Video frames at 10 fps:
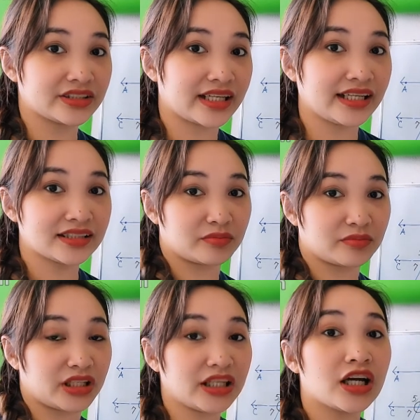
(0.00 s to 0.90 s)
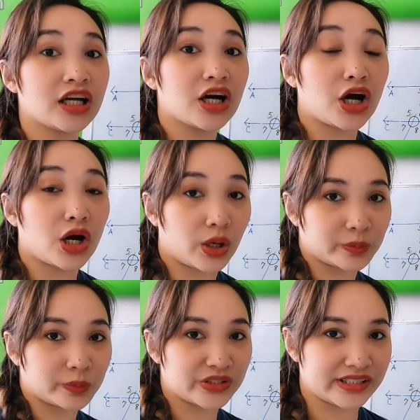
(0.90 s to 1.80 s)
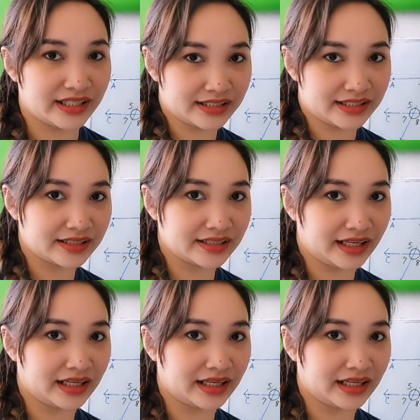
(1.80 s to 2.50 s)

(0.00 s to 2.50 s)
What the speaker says: and it means that